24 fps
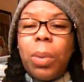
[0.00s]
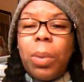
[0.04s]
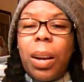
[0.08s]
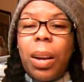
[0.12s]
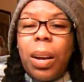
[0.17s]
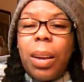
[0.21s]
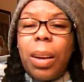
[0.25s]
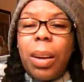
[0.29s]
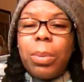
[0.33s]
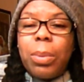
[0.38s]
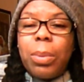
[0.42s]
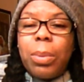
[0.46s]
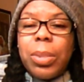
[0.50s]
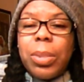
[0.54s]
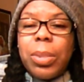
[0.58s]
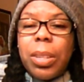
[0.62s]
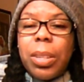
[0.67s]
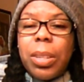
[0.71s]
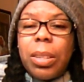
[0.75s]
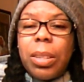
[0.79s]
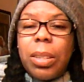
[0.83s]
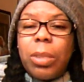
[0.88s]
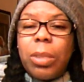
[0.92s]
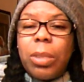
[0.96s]
I was
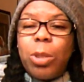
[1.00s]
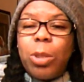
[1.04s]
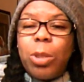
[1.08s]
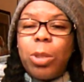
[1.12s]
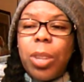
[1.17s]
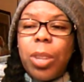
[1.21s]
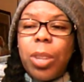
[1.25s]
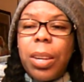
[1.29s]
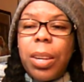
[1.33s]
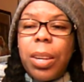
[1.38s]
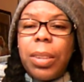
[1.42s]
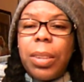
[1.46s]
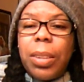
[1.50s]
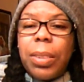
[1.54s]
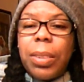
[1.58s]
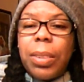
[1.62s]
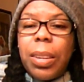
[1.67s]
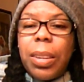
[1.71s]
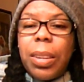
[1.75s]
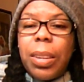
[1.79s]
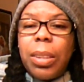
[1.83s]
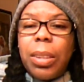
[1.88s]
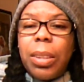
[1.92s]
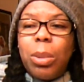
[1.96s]
getting a little shaky and
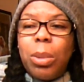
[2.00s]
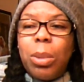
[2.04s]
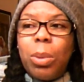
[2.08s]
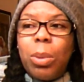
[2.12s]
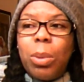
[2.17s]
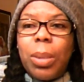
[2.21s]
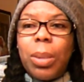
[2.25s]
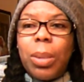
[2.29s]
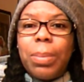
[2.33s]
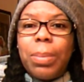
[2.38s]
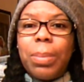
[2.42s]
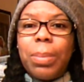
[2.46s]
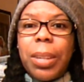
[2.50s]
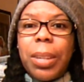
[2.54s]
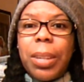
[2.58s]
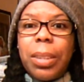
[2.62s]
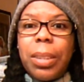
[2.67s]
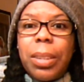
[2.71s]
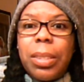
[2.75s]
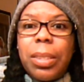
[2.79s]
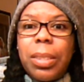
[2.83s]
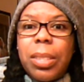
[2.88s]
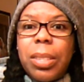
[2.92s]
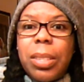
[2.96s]
thinking, you know what, I'm
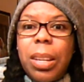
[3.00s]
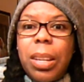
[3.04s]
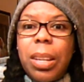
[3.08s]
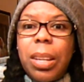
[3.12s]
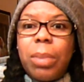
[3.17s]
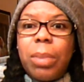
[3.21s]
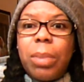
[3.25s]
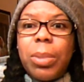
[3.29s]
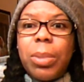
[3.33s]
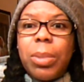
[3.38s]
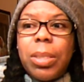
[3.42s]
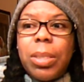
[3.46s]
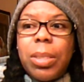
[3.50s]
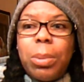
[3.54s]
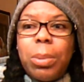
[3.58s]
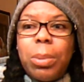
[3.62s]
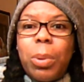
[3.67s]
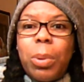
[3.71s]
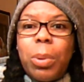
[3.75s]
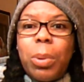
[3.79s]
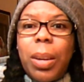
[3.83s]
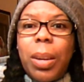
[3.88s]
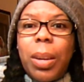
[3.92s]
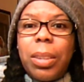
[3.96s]
taking this down. This,
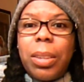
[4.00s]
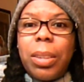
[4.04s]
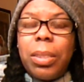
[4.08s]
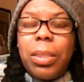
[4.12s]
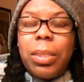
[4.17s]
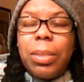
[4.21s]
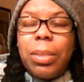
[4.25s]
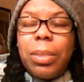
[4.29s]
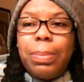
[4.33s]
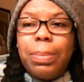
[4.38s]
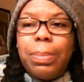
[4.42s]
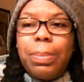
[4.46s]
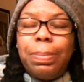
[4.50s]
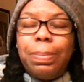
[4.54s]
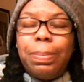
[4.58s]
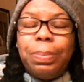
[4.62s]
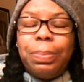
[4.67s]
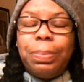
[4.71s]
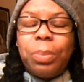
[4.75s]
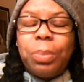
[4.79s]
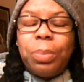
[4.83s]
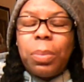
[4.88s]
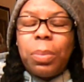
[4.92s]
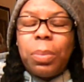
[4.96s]
I couldn't,
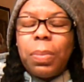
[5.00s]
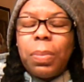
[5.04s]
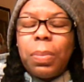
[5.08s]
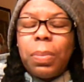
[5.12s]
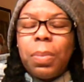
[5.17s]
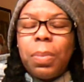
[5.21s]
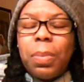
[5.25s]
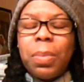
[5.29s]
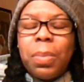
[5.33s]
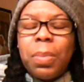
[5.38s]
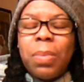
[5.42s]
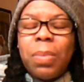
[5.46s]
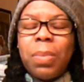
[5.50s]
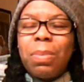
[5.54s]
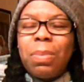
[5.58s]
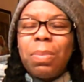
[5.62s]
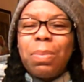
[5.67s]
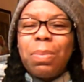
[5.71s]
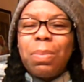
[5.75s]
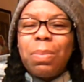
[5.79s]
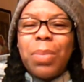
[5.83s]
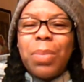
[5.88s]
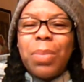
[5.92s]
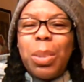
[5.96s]

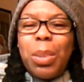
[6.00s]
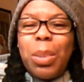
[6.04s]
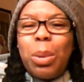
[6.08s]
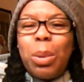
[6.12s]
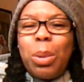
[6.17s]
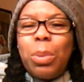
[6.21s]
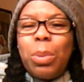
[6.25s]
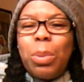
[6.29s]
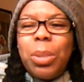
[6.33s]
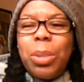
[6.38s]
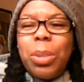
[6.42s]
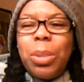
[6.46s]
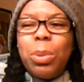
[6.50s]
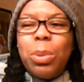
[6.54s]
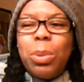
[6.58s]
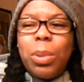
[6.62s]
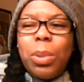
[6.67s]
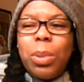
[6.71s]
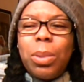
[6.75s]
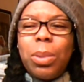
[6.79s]
when you